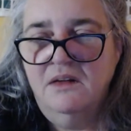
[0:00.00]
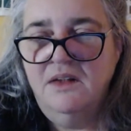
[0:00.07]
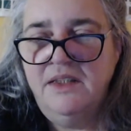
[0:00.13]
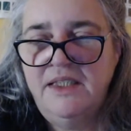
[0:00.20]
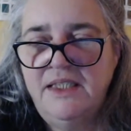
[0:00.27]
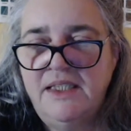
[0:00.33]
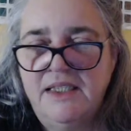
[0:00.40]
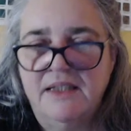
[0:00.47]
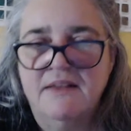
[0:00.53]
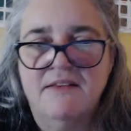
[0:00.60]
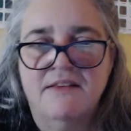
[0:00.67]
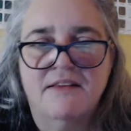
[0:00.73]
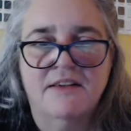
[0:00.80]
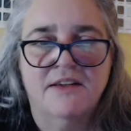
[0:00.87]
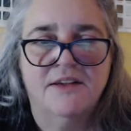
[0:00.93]

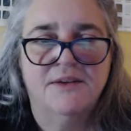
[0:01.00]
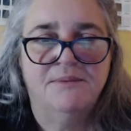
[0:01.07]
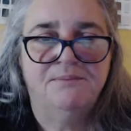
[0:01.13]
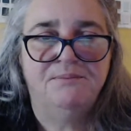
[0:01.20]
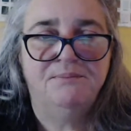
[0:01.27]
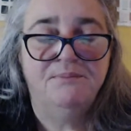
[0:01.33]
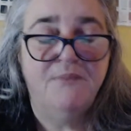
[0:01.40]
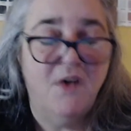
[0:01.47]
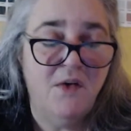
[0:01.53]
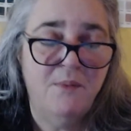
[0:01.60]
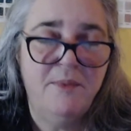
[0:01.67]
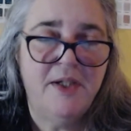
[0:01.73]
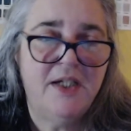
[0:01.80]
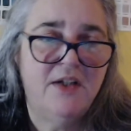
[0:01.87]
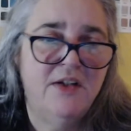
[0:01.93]
Yes. Oh
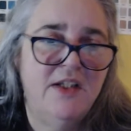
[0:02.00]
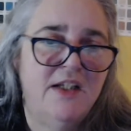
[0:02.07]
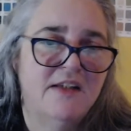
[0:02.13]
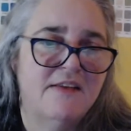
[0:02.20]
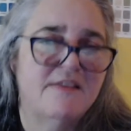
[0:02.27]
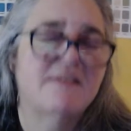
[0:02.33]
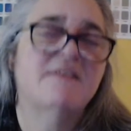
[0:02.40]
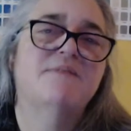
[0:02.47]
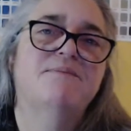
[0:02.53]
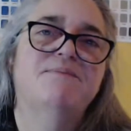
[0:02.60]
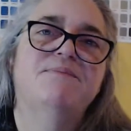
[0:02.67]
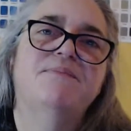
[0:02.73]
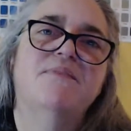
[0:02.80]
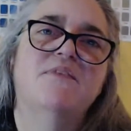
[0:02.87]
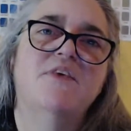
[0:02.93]
my goodness.
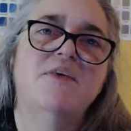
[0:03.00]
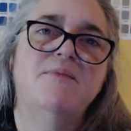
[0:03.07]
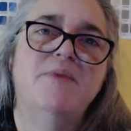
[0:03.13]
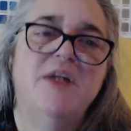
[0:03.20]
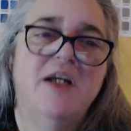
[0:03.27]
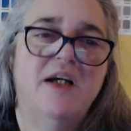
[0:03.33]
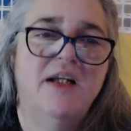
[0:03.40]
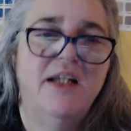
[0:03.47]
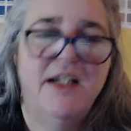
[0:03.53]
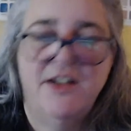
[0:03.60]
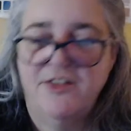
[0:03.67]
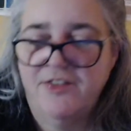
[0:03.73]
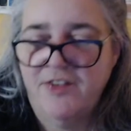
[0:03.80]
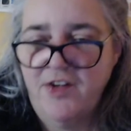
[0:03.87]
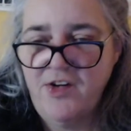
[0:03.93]
We've been on
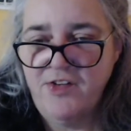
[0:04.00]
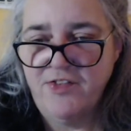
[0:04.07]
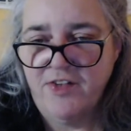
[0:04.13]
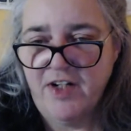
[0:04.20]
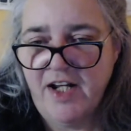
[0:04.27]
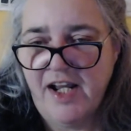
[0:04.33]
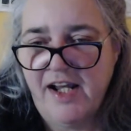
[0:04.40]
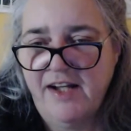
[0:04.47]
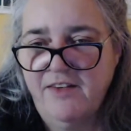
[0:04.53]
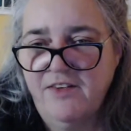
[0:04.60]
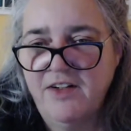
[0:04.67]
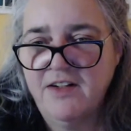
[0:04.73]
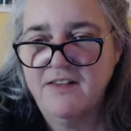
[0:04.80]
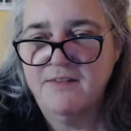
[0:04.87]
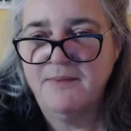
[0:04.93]
here for over an
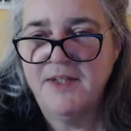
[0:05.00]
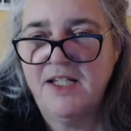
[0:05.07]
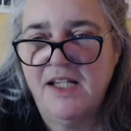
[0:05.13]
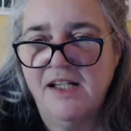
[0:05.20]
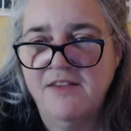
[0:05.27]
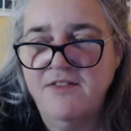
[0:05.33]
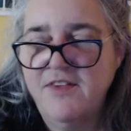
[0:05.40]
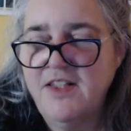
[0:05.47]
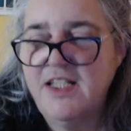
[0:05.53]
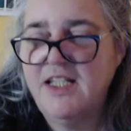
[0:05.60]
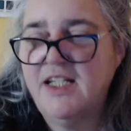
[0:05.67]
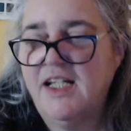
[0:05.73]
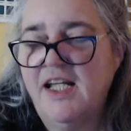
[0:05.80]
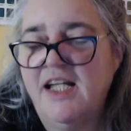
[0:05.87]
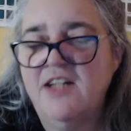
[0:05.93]
hour. It's been
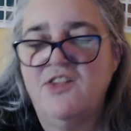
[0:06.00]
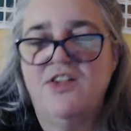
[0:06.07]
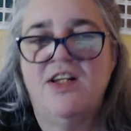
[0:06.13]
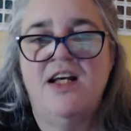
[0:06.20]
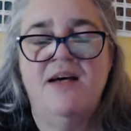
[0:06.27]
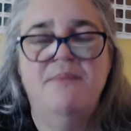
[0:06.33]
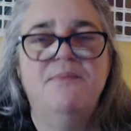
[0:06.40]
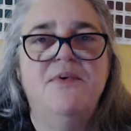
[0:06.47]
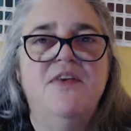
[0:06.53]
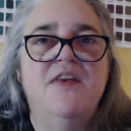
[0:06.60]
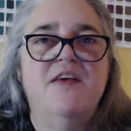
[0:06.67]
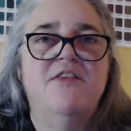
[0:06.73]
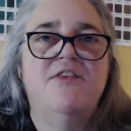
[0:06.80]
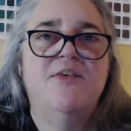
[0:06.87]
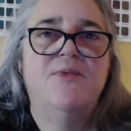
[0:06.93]
lovely catching up with
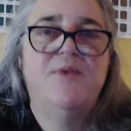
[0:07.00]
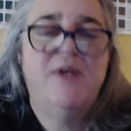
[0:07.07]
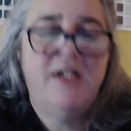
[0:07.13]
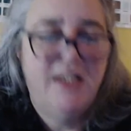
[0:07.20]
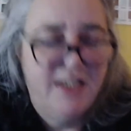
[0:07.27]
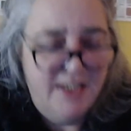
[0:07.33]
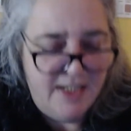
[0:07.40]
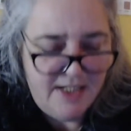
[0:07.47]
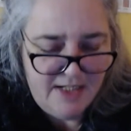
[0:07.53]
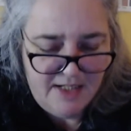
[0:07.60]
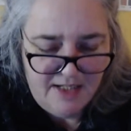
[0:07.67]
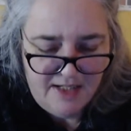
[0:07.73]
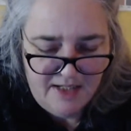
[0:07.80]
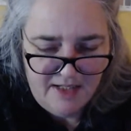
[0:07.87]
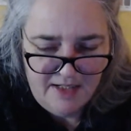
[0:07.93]
everyone
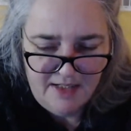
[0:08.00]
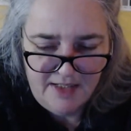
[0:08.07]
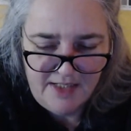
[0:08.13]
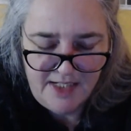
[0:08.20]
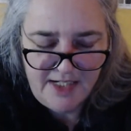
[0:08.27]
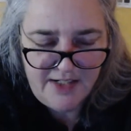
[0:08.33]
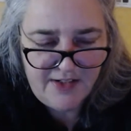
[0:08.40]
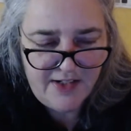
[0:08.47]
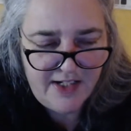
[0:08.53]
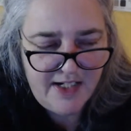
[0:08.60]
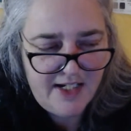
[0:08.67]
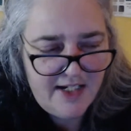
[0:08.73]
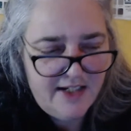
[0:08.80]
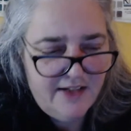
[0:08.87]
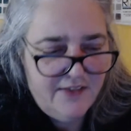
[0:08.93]
and
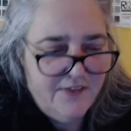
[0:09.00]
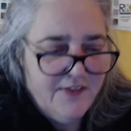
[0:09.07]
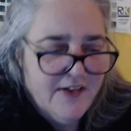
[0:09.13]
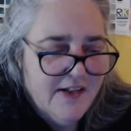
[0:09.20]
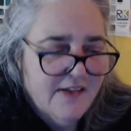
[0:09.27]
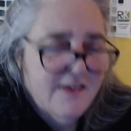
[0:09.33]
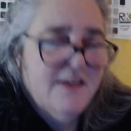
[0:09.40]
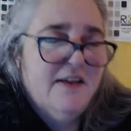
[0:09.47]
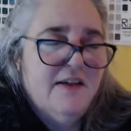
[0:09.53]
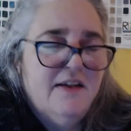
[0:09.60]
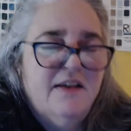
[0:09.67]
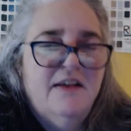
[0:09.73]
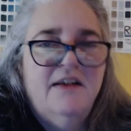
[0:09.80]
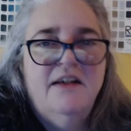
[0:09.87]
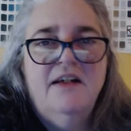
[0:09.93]
hearing
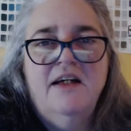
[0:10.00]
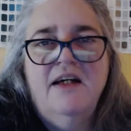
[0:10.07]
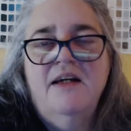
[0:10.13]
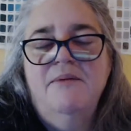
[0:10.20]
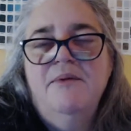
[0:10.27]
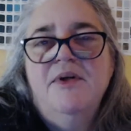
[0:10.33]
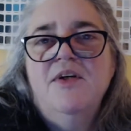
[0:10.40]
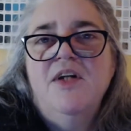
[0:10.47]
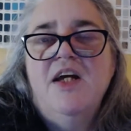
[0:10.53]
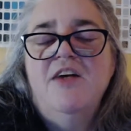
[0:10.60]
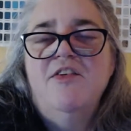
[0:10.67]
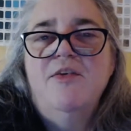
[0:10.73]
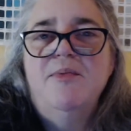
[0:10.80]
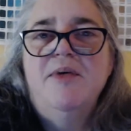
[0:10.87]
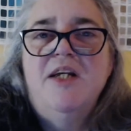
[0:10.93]
about
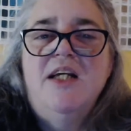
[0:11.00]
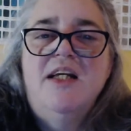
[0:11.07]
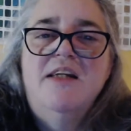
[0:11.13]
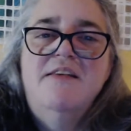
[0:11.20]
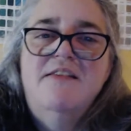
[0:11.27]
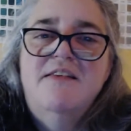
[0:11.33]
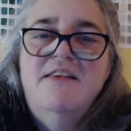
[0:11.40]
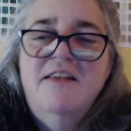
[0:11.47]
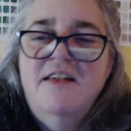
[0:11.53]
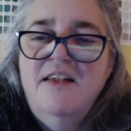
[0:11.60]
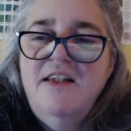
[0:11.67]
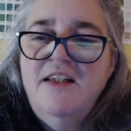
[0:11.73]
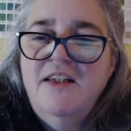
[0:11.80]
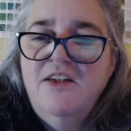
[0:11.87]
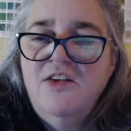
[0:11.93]
everybody's
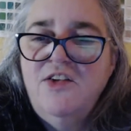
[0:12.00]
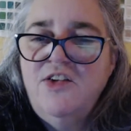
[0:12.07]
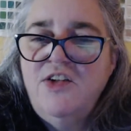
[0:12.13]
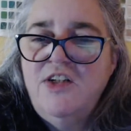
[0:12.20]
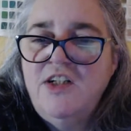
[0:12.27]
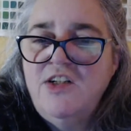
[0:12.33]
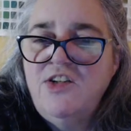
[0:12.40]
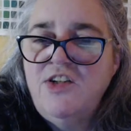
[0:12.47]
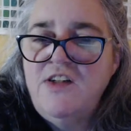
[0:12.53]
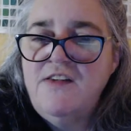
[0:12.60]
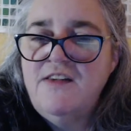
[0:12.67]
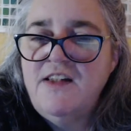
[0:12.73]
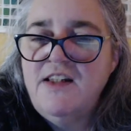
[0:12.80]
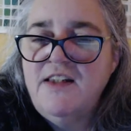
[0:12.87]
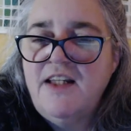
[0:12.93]
little
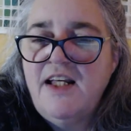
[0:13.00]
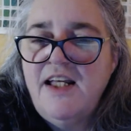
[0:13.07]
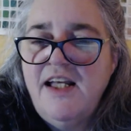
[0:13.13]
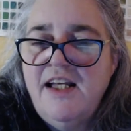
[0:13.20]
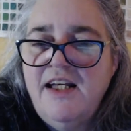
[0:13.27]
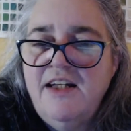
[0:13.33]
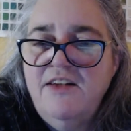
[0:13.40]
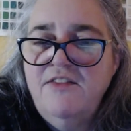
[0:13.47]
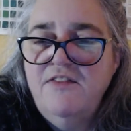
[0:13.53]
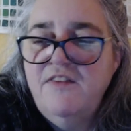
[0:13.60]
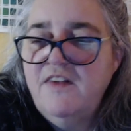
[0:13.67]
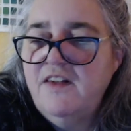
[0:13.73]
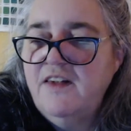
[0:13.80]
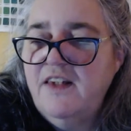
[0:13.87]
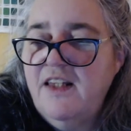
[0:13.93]
traditions that they have.
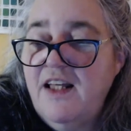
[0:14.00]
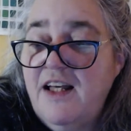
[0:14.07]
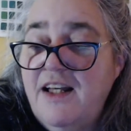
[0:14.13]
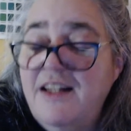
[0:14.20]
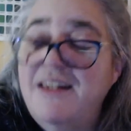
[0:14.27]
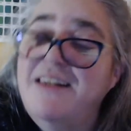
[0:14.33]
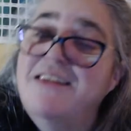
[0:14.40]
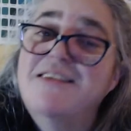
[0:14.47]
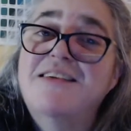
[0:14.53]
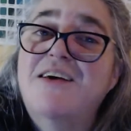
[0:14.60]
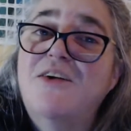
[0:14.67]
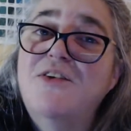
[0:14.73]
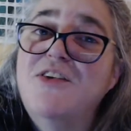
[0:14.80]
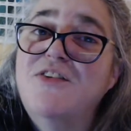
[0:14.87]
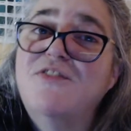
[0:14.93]
That is
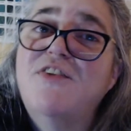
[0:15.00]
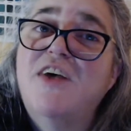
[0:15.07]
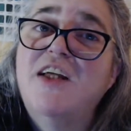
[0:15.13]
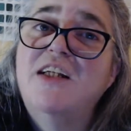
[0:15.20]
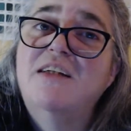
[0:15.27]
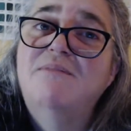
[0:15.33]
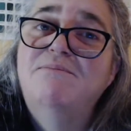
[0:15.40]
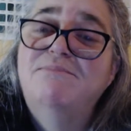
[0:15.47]
always fun.